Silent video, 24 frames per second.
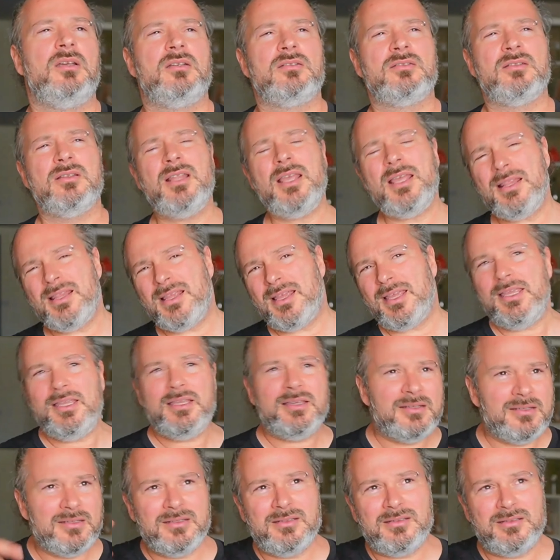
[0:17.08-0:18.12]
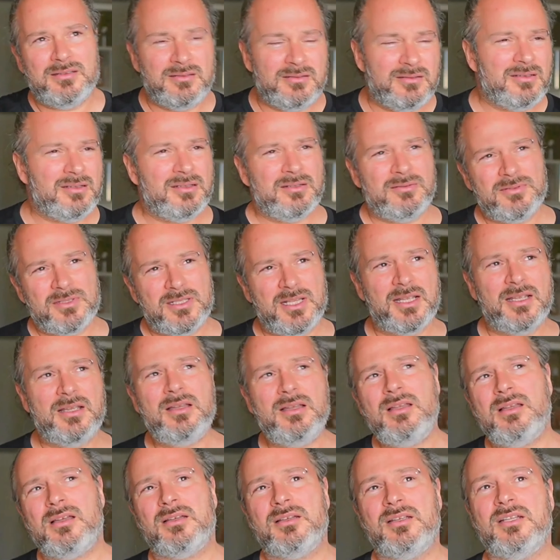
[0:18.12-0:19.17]
So then I was like,
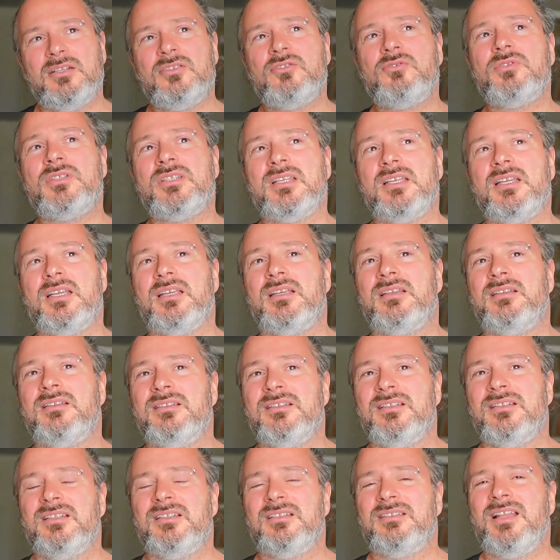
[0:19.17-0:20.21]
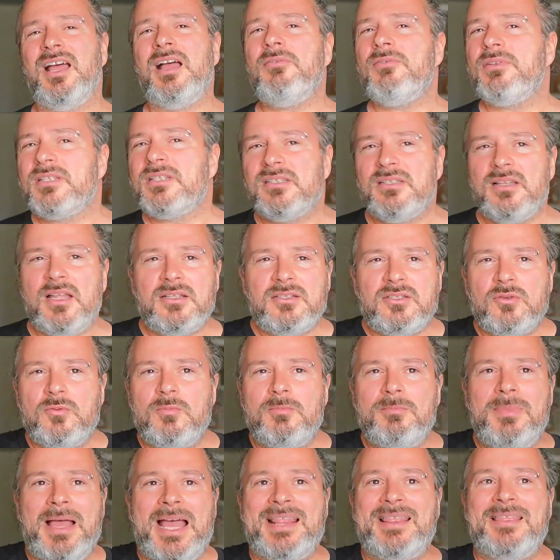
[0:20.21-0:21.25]
interesting. Now it's not so
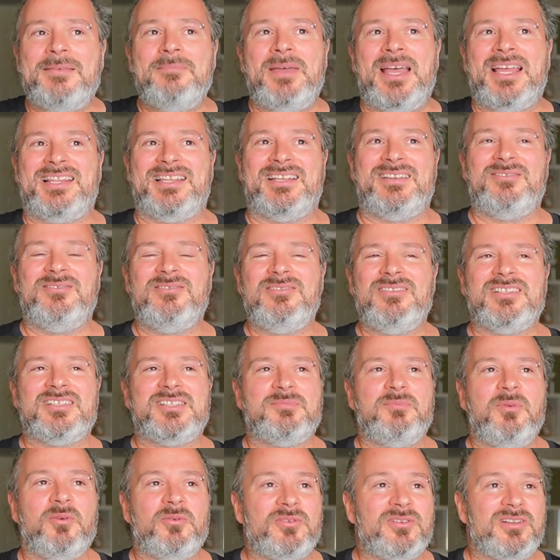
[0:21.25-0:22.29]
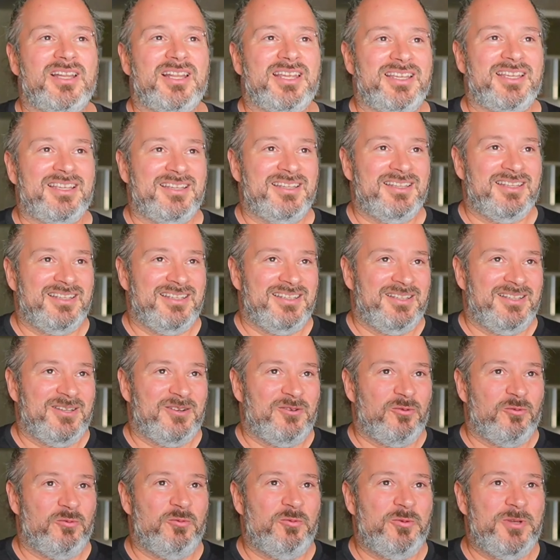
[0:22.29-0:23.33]
mathematical. It's more like
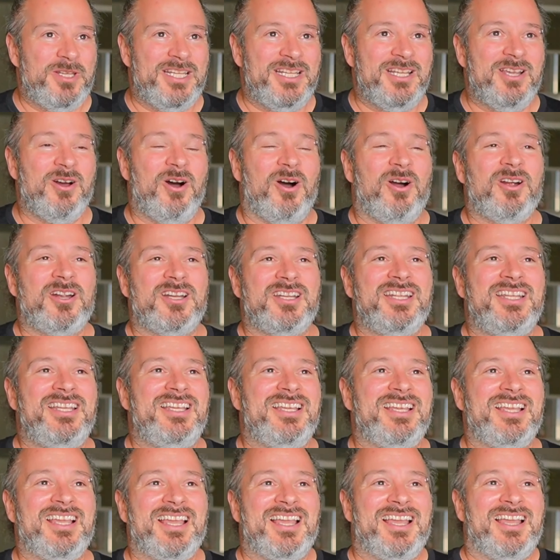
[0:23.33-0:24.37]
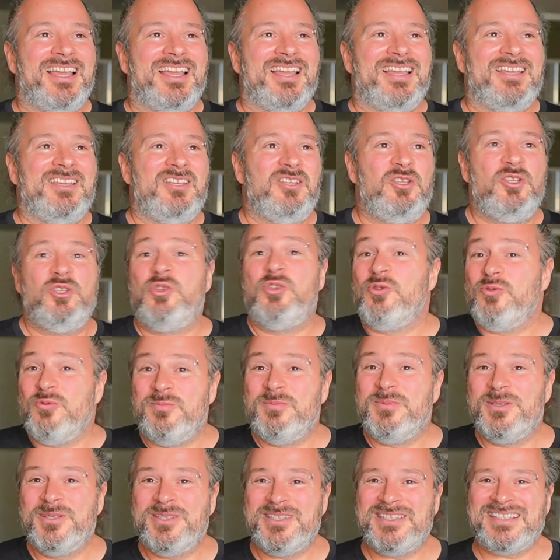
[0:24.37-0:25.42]
regarding
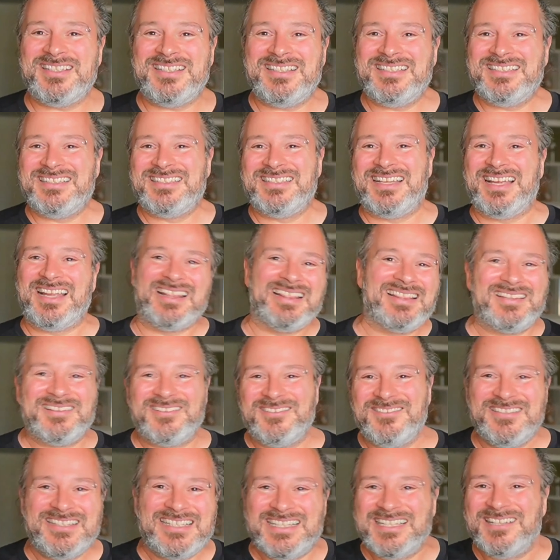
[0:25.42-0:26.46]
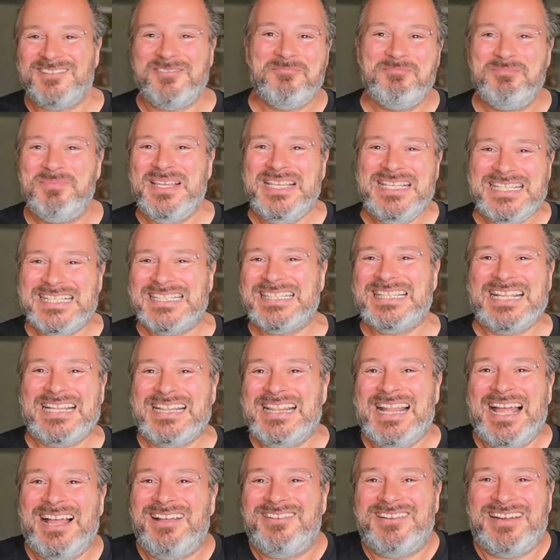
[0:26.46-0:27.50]
humans and those little bees that
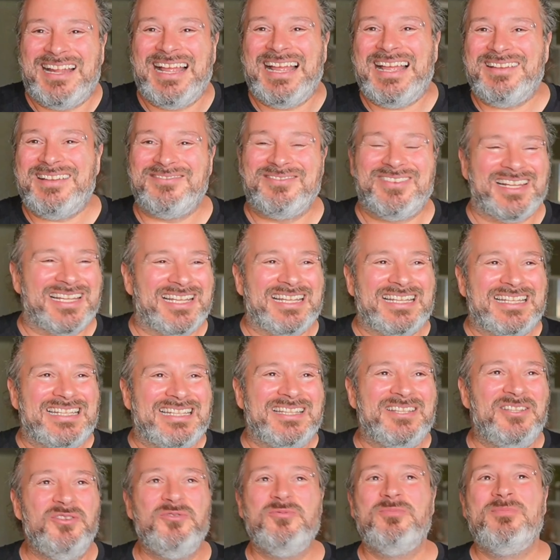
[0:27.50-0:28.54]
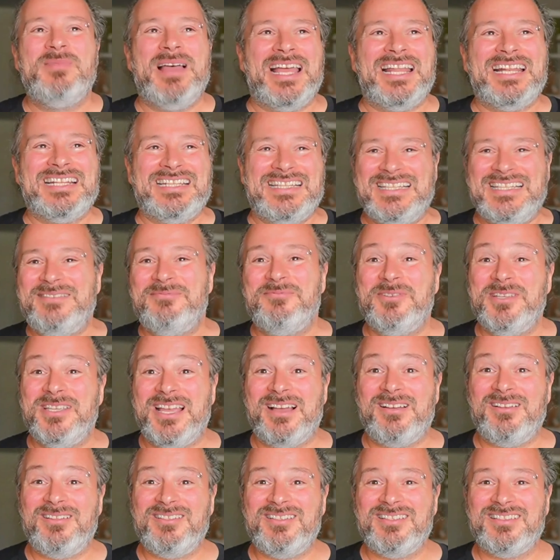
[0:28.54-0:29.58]
now have, like, in humanity, we
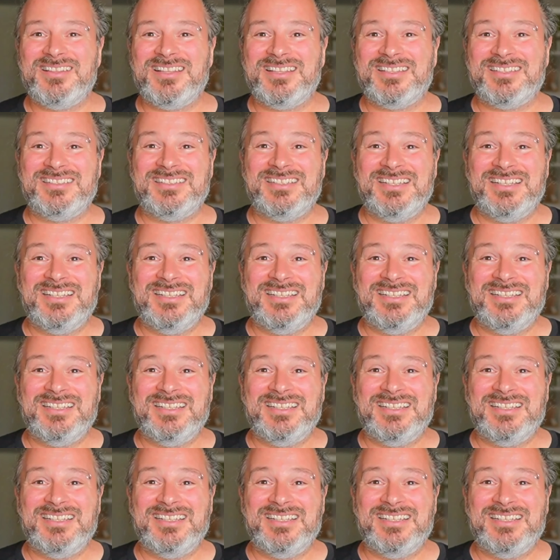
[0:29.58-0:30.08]
all